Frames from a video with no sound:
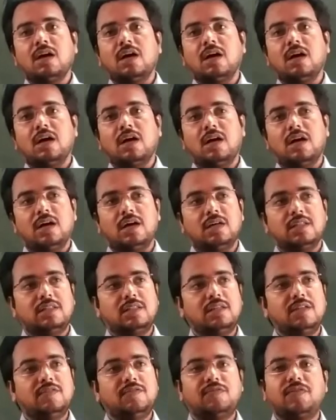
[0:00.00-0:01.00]

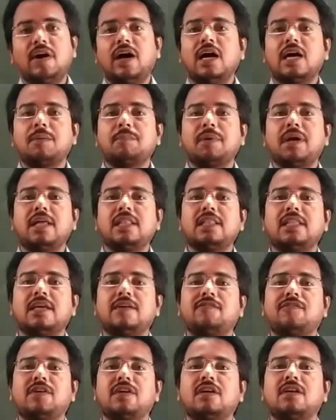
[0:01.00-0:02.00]
the firemen,
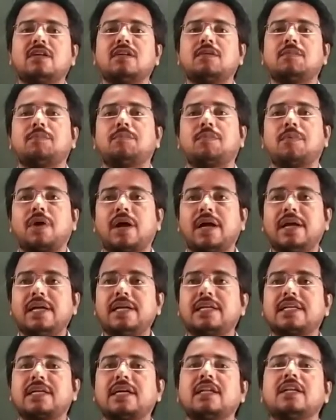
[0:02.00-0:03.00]
they wear
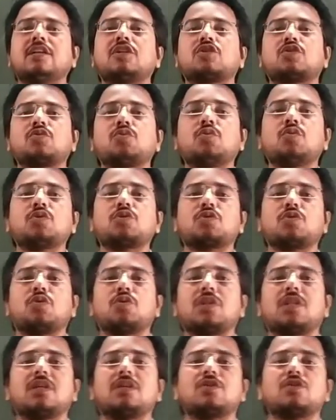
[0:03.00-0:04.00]
bright color suits
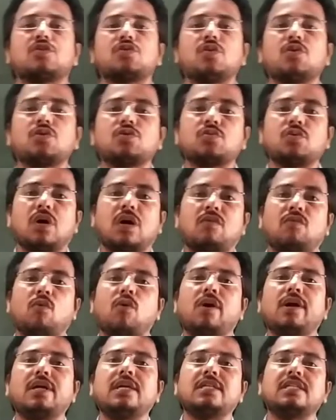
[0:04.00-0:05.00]
so to
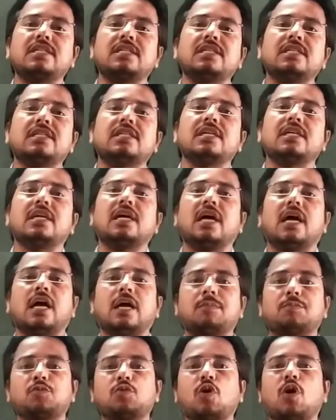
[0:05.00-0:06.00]
avoid the
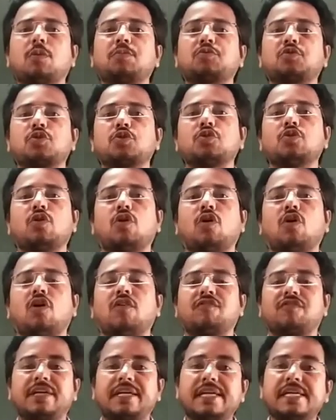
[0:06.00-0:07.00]
absorption
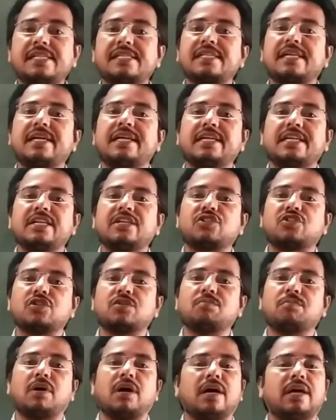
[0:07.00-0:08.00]
of heat
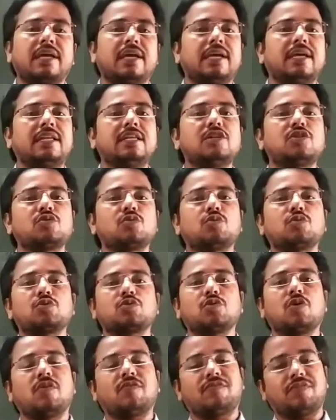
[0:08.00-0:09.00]
radiation by any
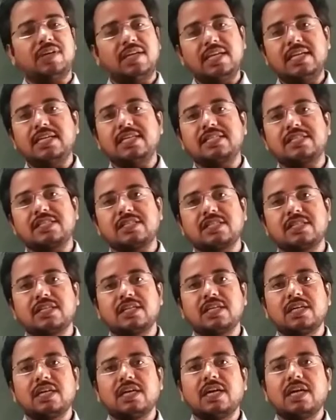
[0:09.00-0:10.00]
source of heat.
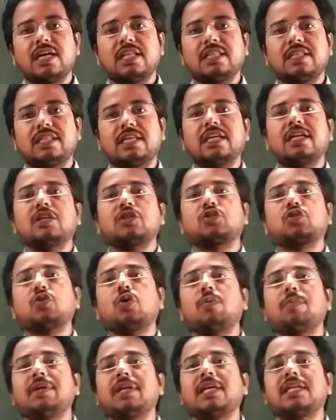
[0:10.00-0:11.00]
There are
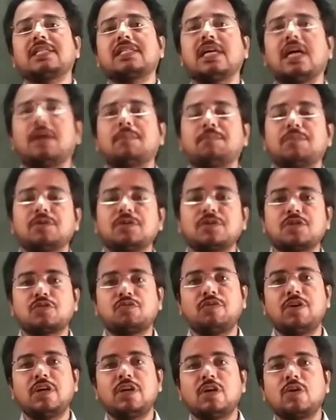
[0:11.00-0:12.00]
so many
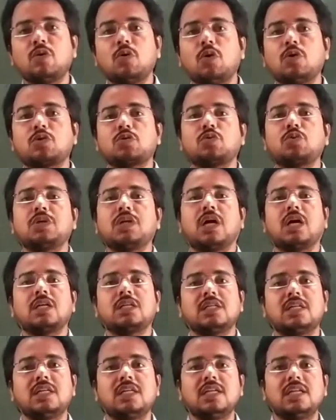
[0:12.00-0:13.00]
examples we go through in
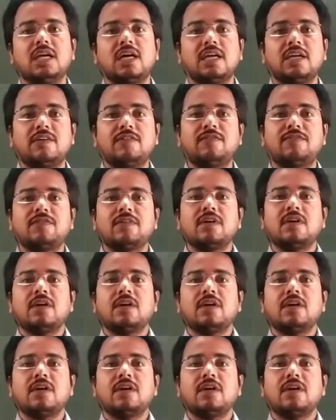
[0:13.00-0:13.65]
our daily life.